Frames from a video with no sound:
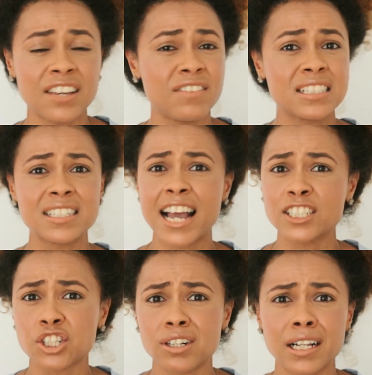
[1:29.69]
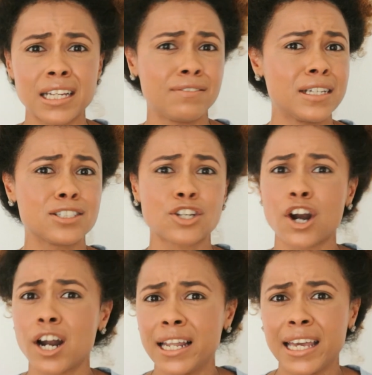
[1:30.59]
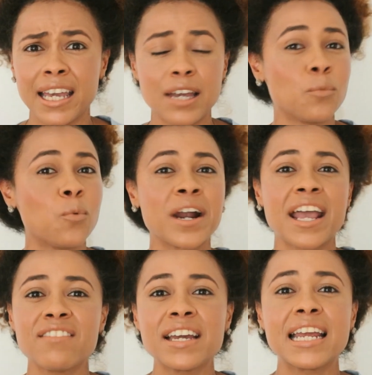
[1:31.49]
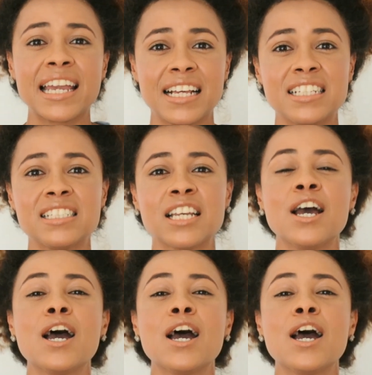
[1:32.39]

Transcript: if it's natural, if it's curly, whatever it is,